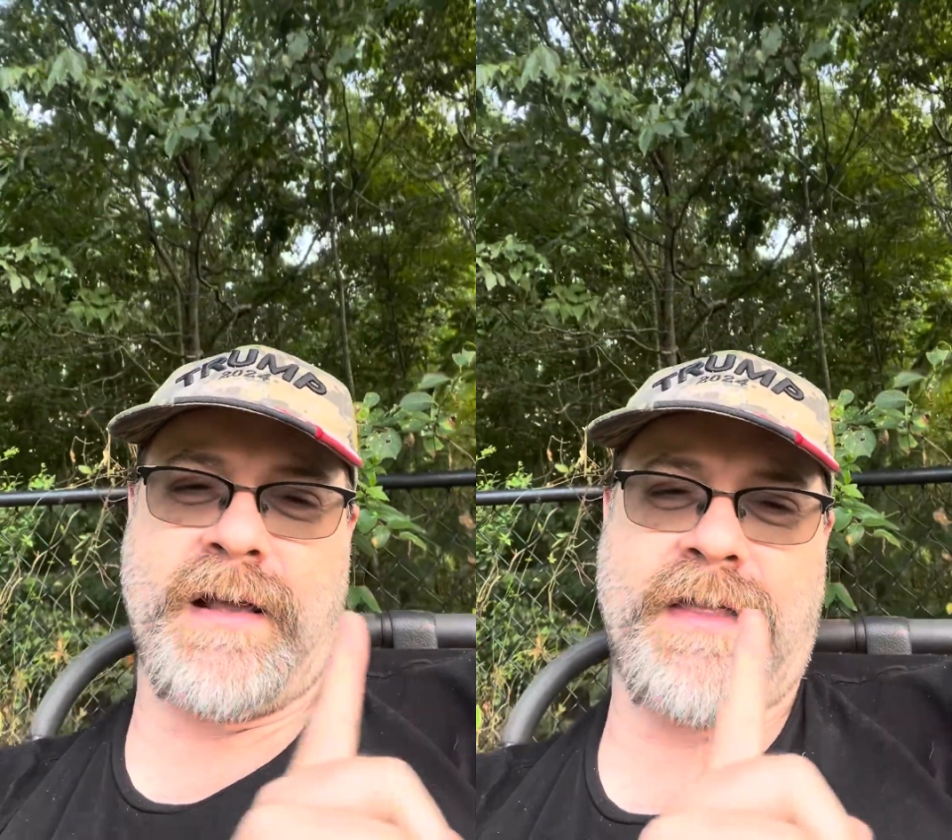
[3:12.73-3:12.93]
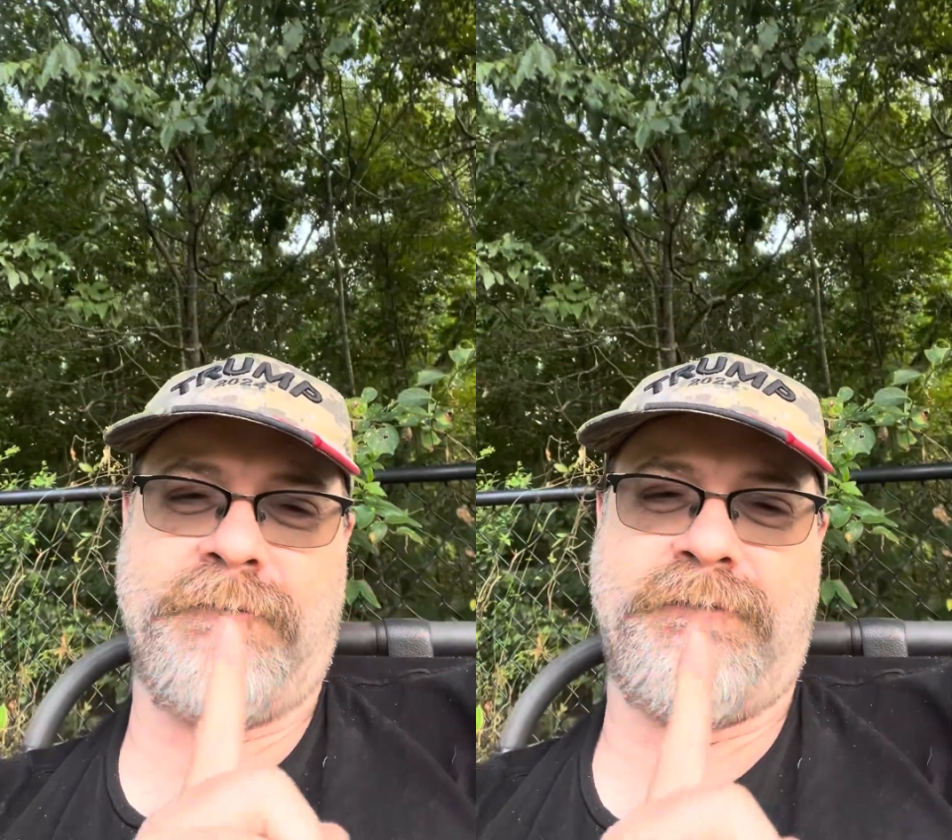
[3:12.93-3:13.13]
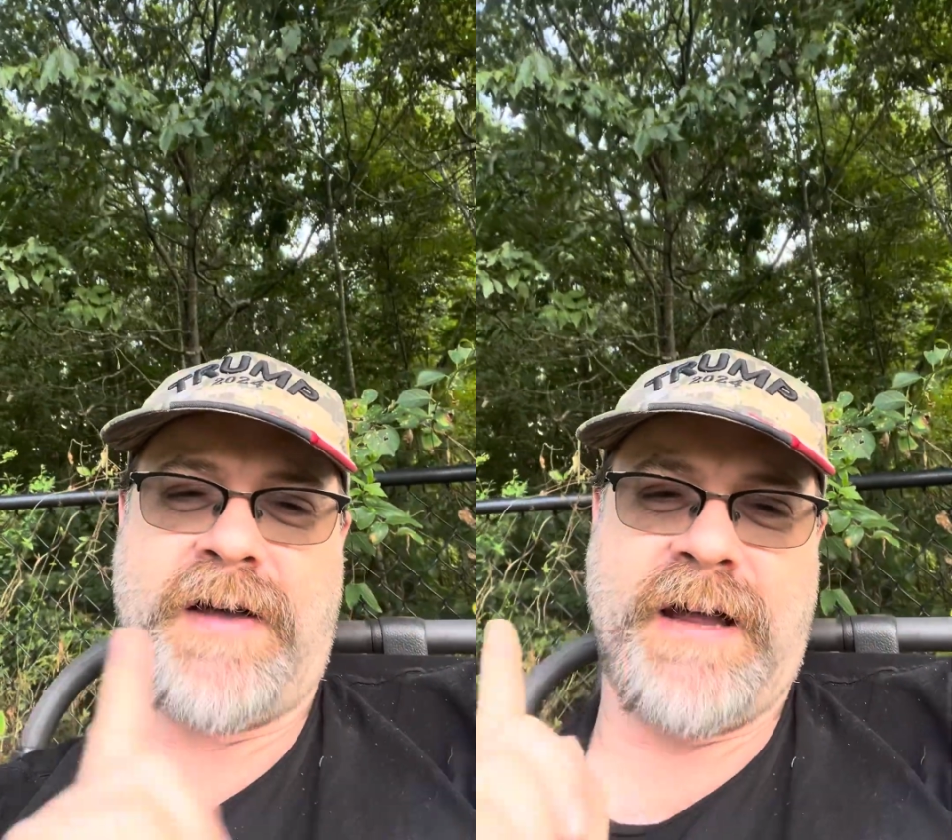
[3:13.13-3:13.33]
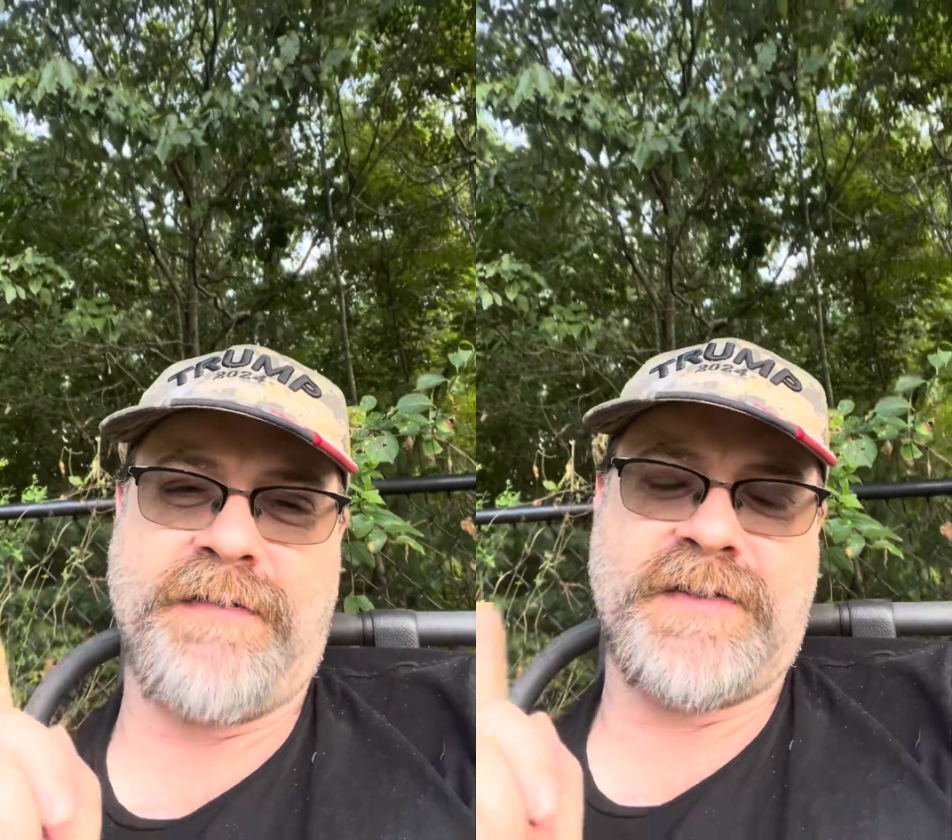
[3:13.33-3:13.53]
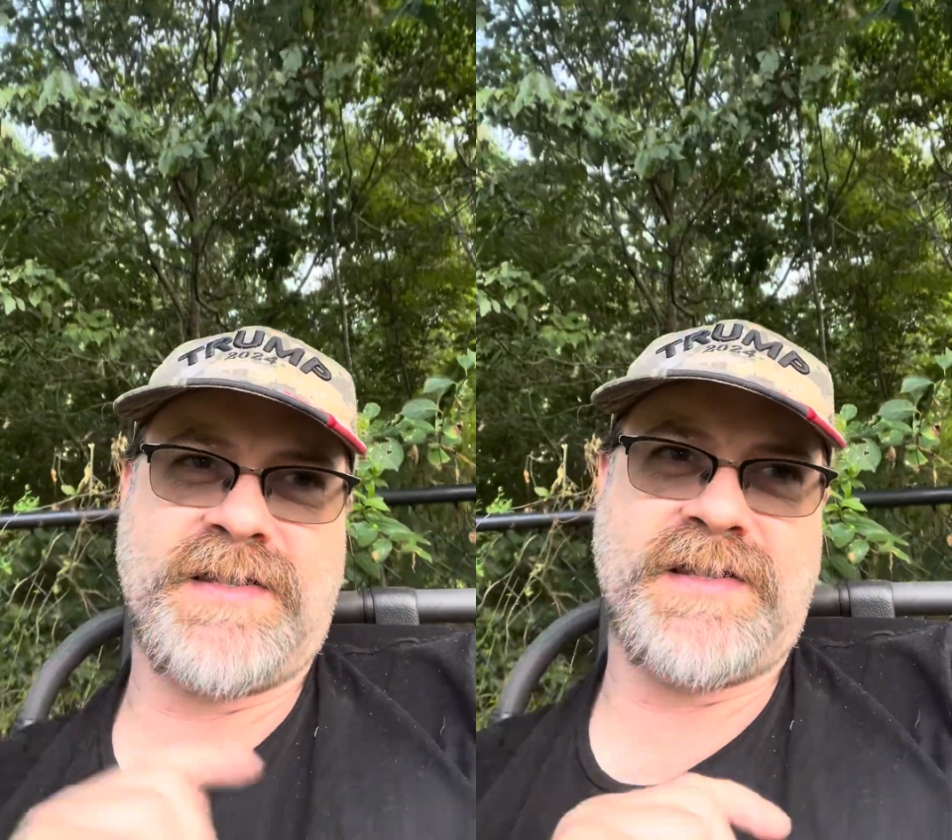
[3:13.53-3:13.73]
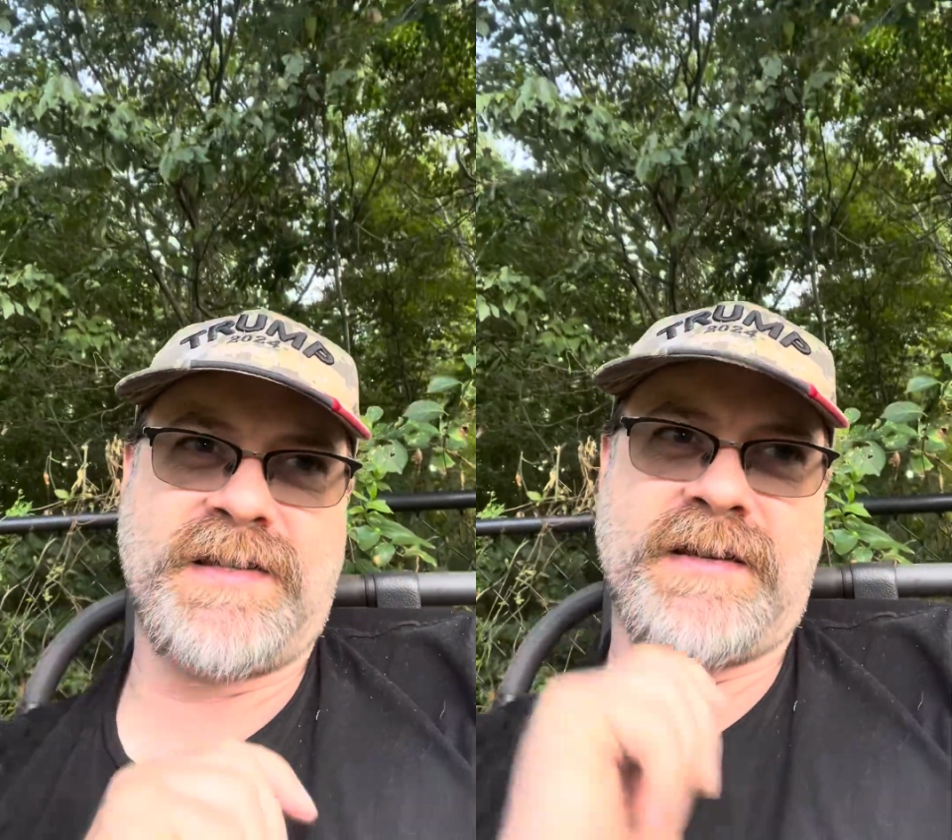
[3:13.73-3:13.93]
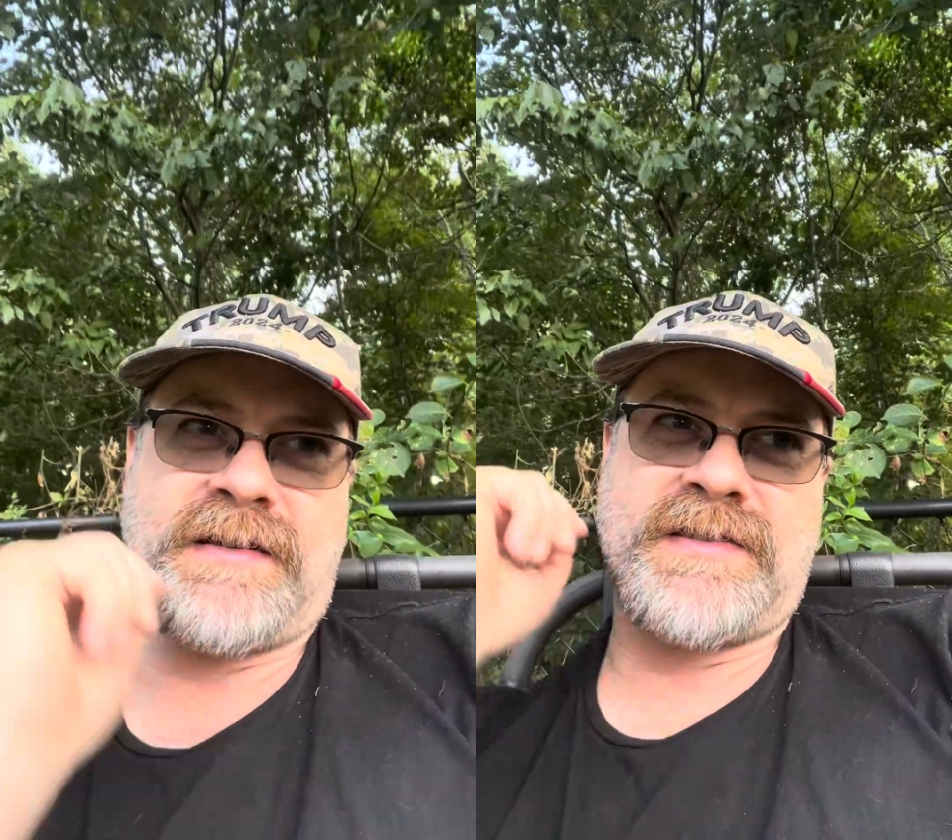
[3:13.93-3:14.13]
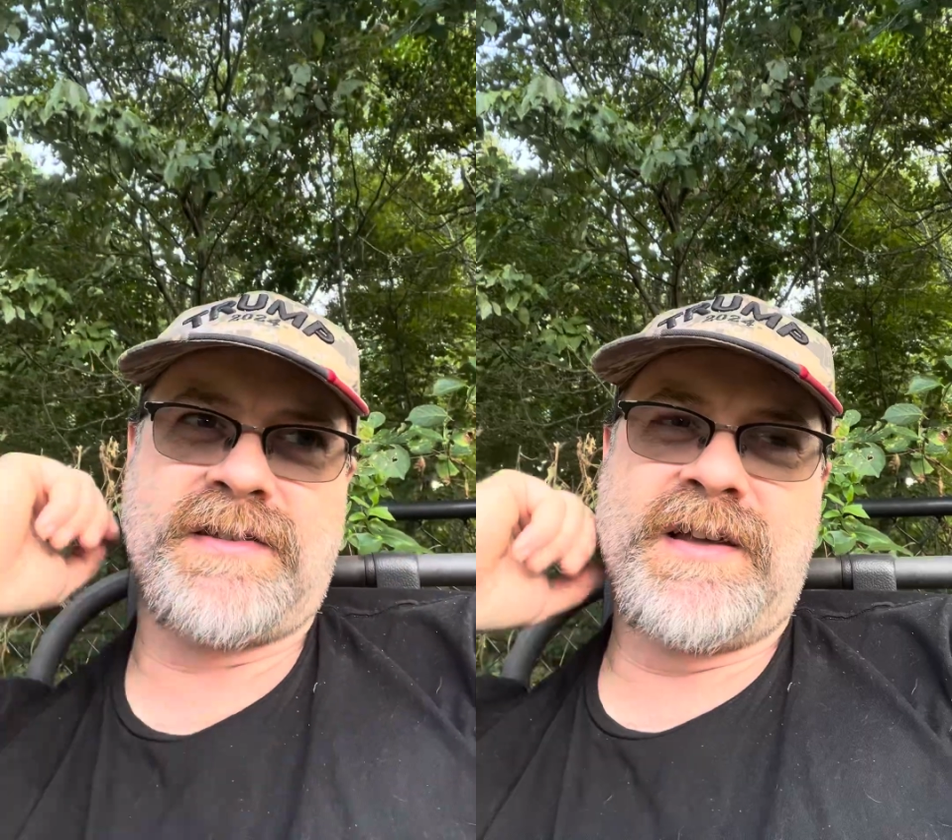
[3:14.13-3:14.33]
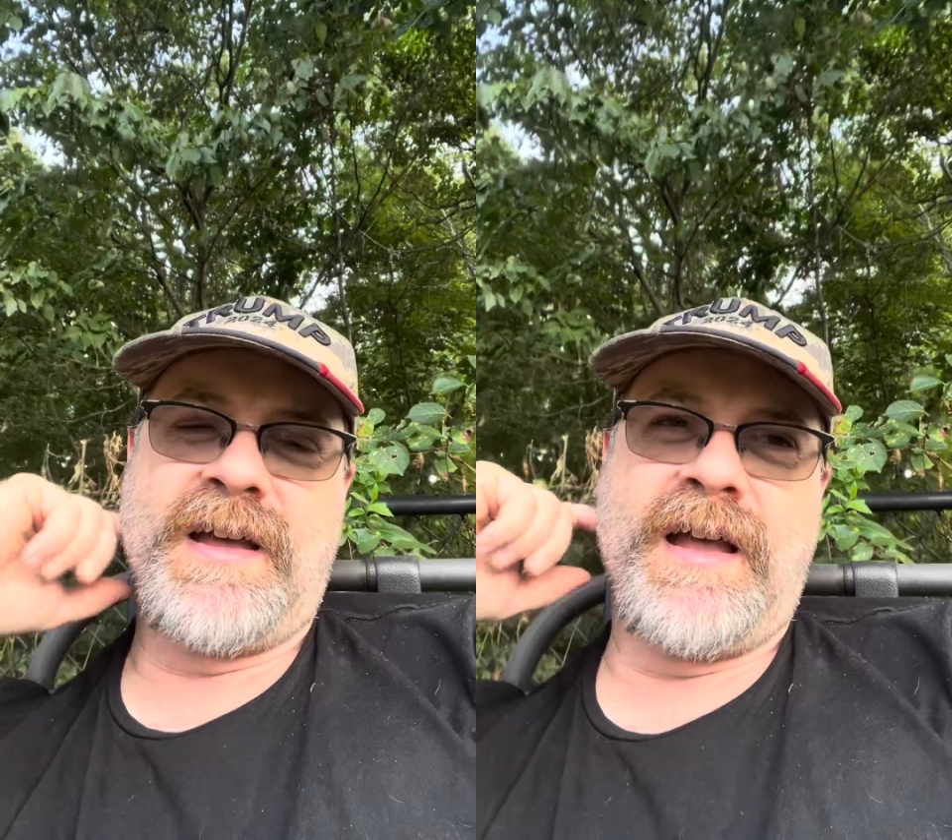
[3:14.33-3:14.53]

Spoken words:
And then 5 and 6,